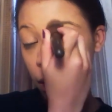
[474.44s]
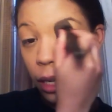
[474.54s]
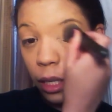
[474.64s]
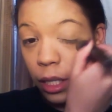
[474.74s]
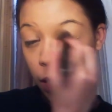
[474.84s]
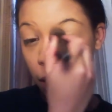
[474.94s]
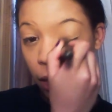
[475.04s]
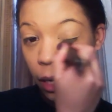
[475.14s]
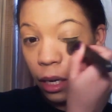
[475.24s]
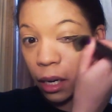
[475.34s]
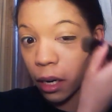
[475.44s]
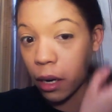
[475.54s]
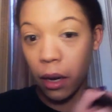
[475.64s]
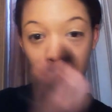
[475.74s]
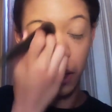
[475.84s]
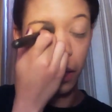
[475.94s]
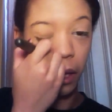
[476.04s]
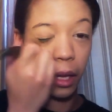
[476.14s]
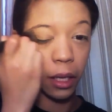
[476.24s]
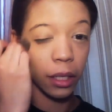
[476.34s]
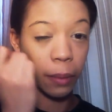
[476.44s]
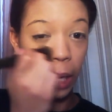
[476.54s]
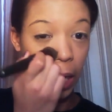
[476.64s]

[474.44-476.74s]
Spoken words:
concealer, because you